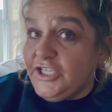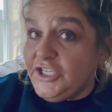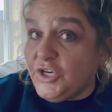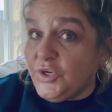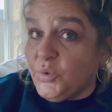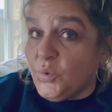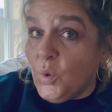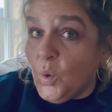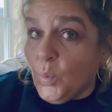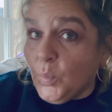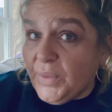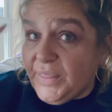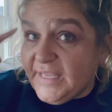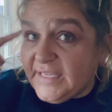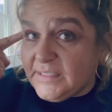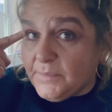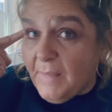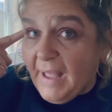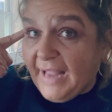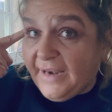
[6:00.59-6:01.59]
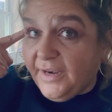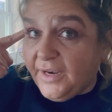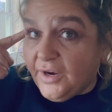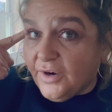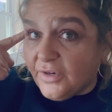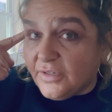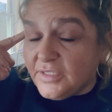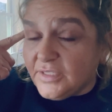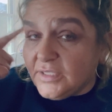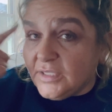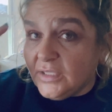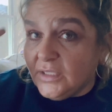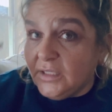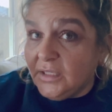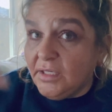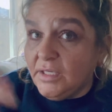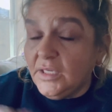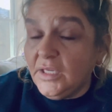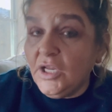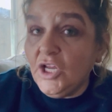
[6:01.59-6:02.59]
do with this mind of yours.
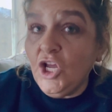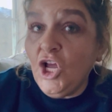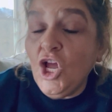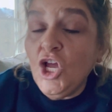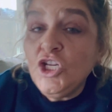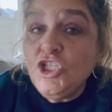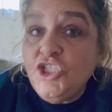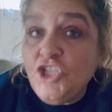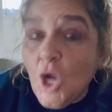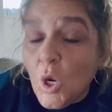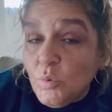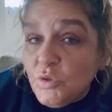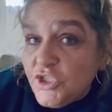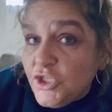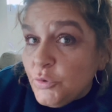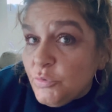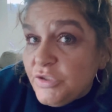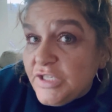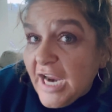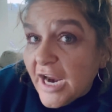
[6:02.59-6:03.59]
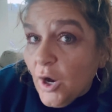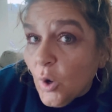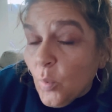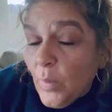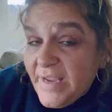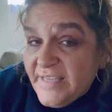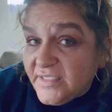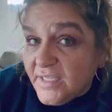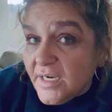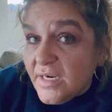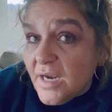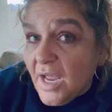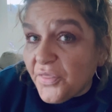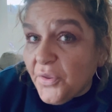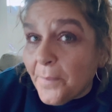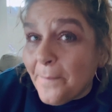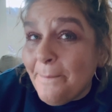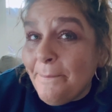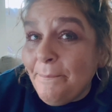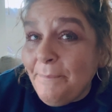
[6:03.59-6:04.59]
Don't you dare waste another
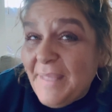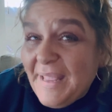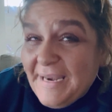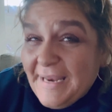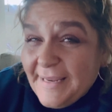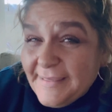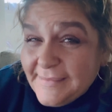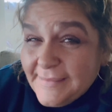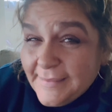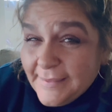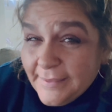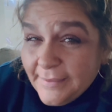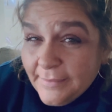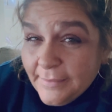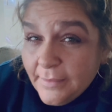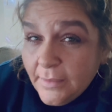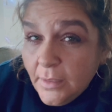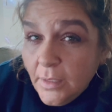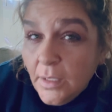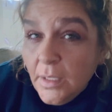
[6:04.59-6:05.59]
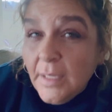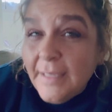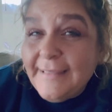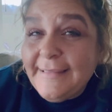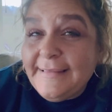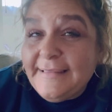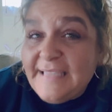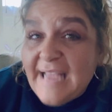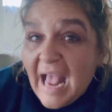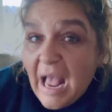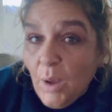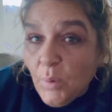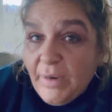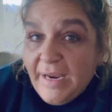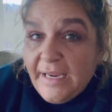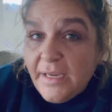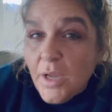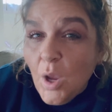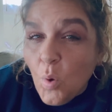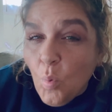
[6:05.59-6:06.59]
minute
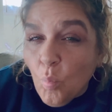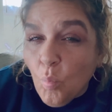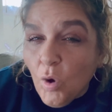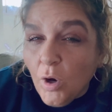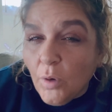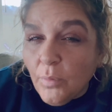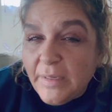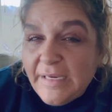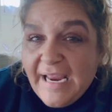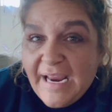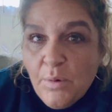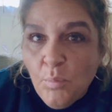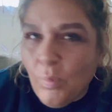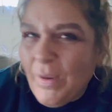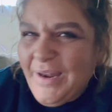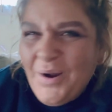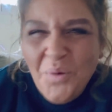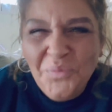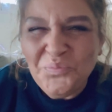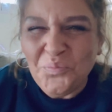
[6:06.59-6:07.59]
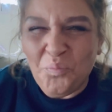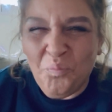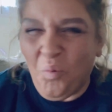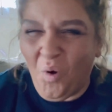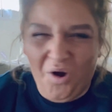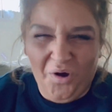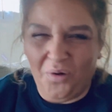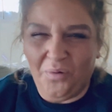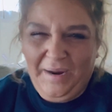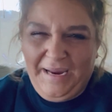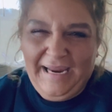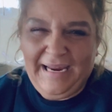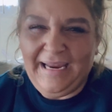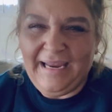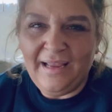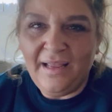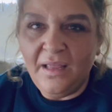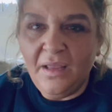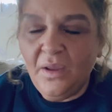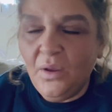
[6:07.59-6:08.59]
doubting, worrying. We don't
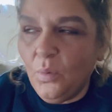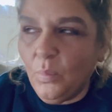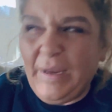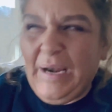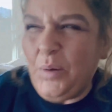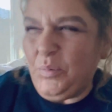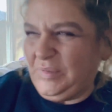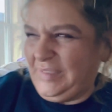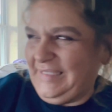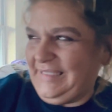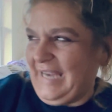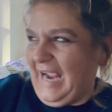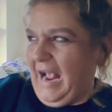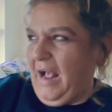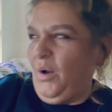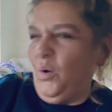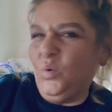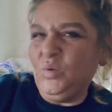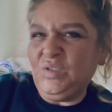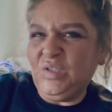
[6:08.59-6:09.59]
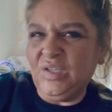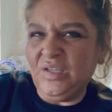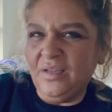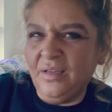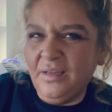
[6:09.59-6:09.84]
worry. We don't doubt.